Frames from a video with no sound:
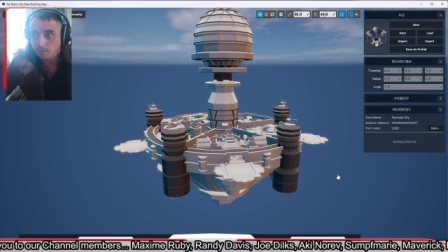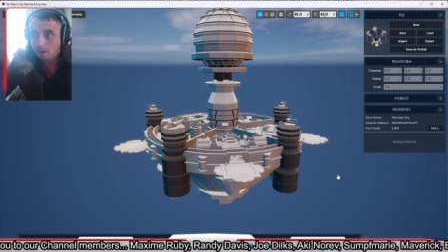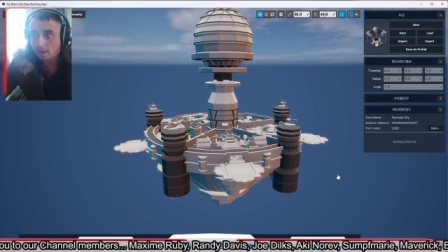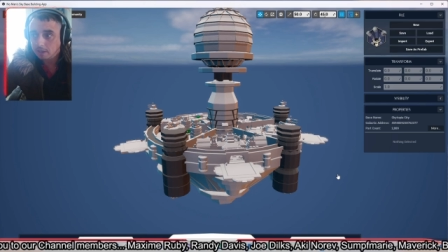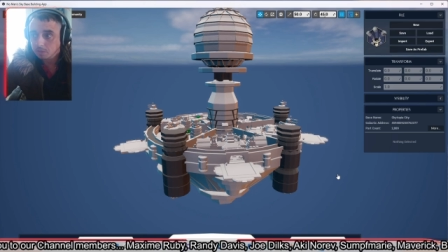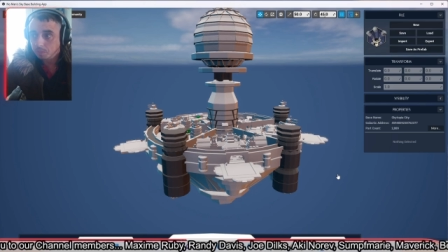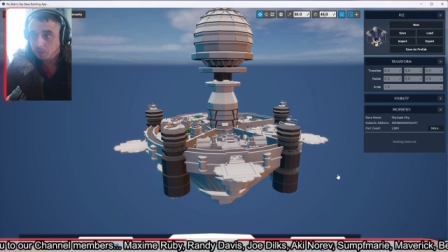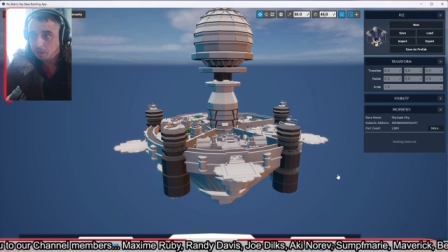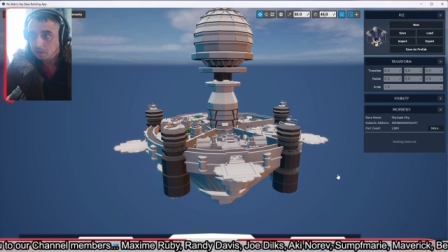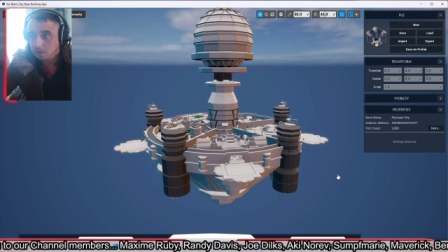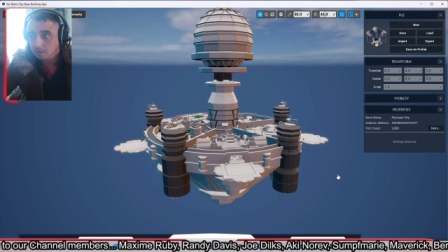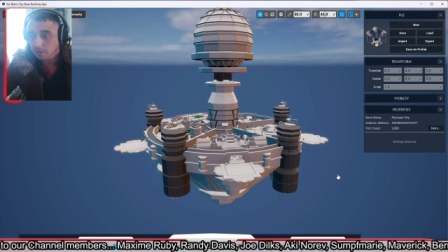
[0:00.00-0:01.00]
it has,
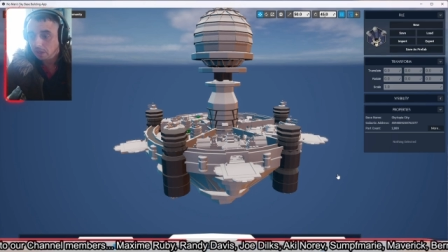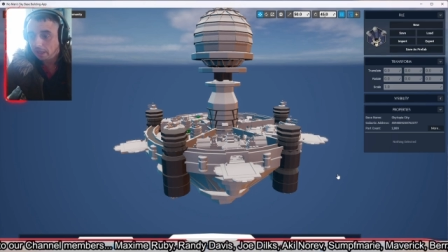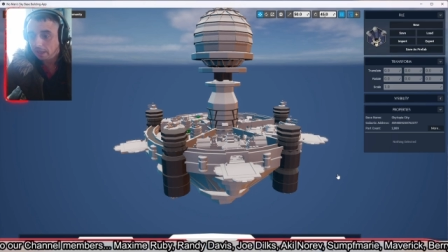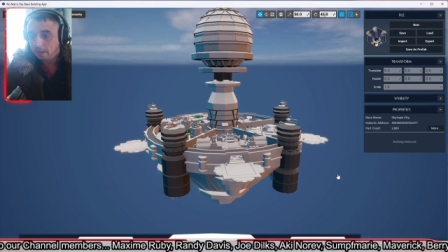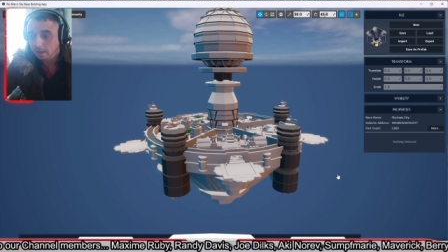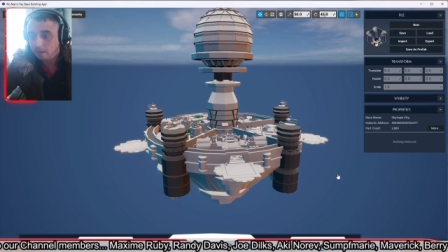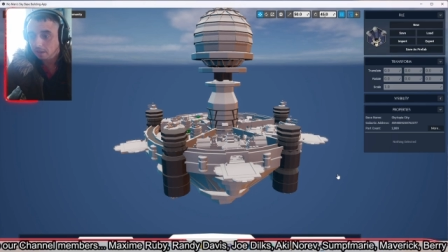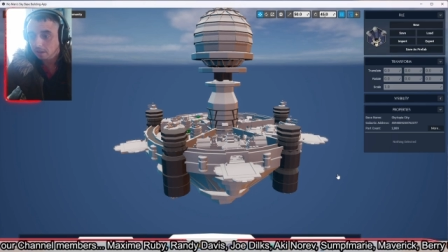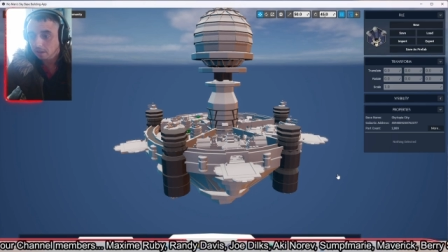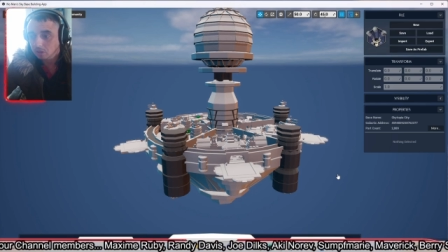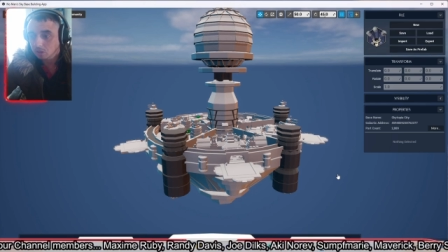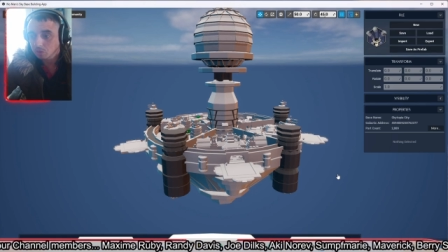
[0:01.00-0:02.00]
please leave a like,
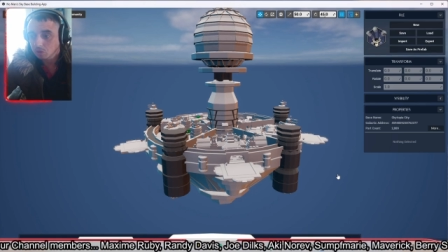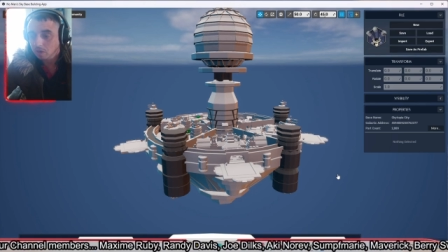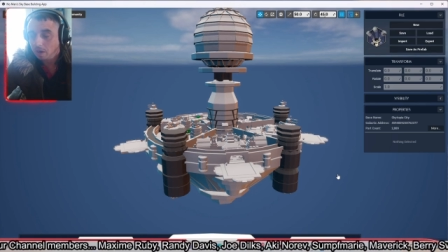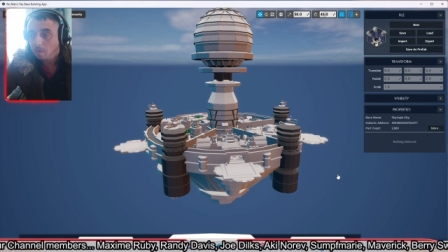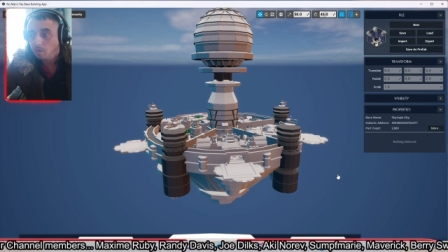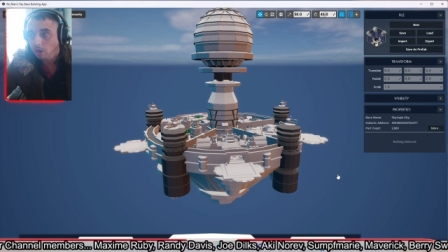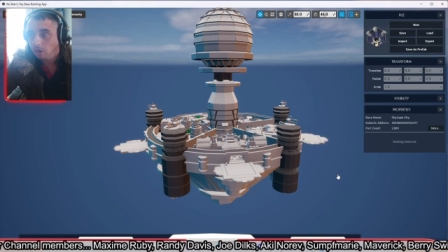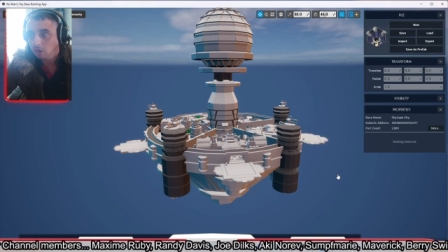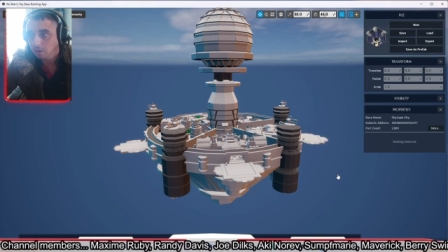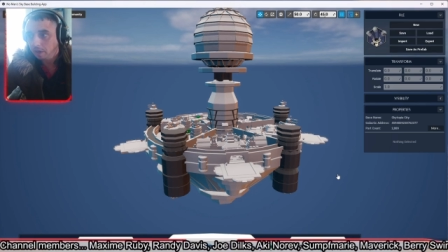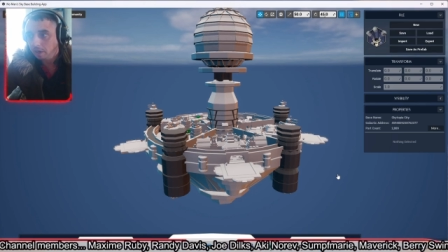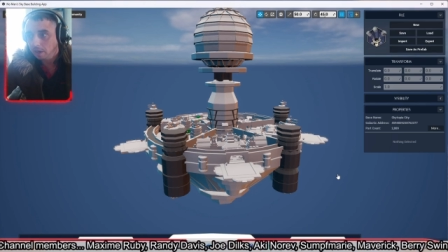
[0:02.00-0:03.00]
uh, subscribe if you haven't
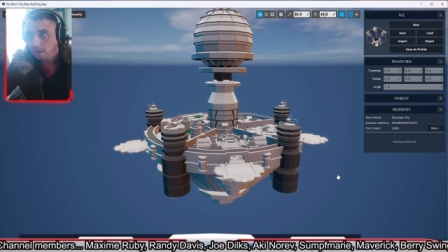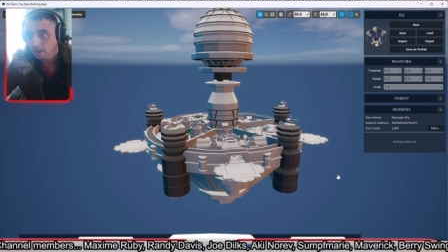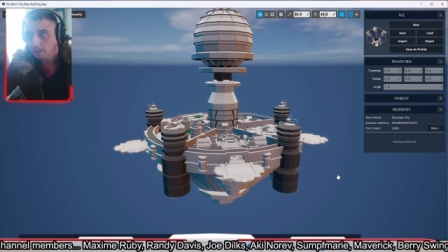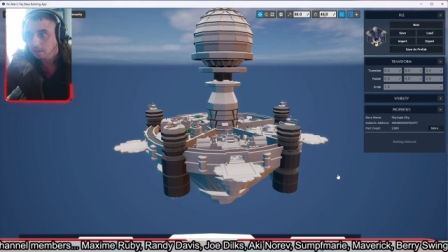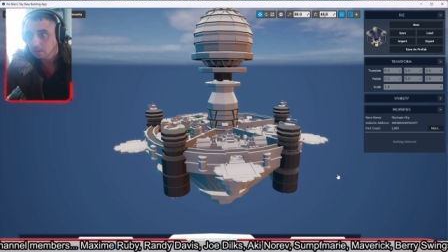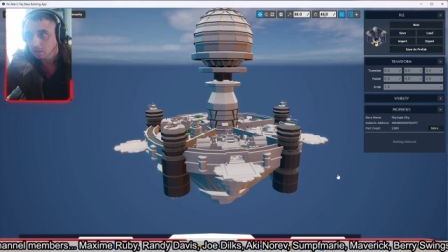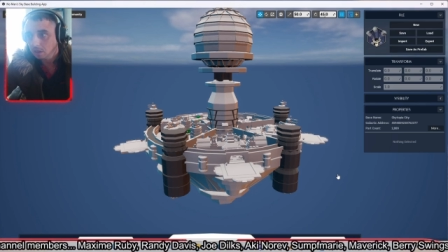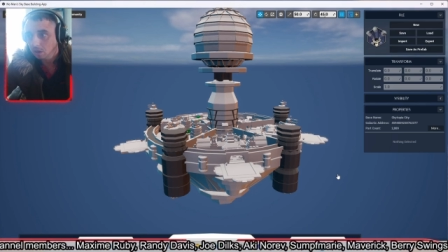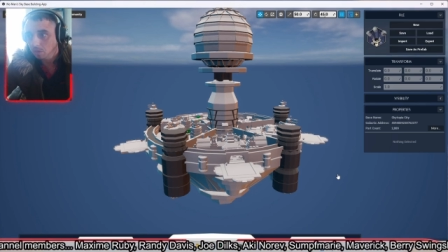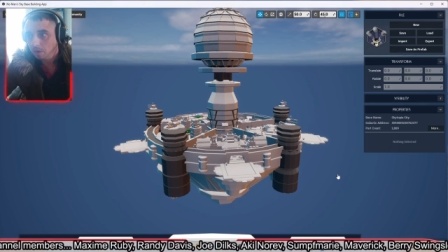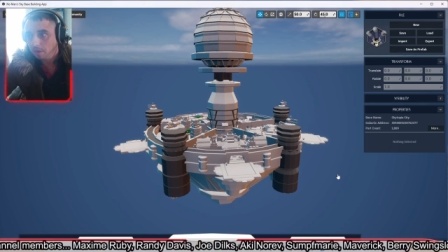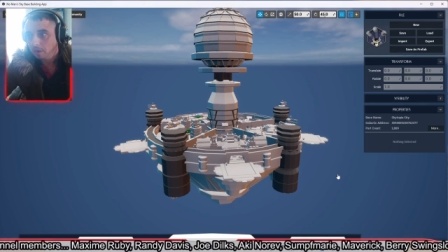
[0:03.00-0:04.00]
already, guys.
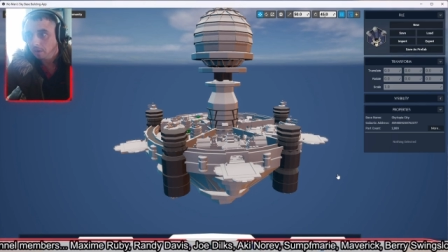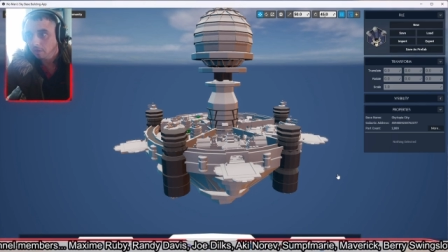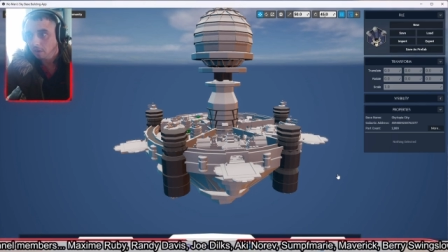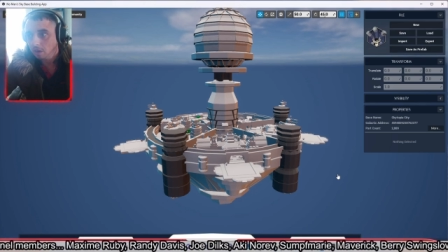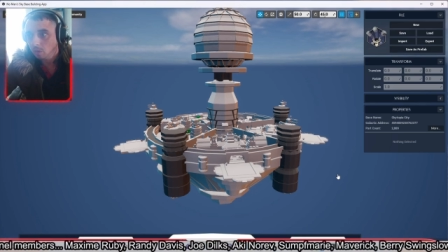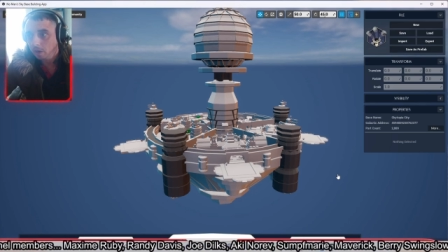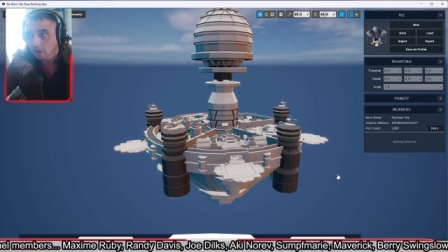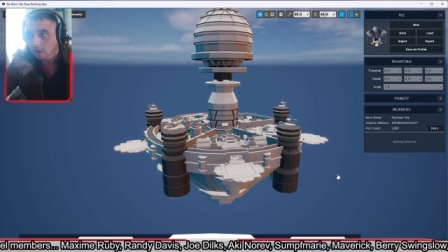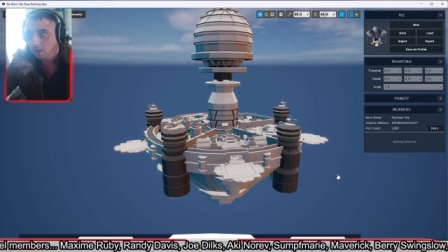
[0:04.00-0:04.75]
Hope you're having a great week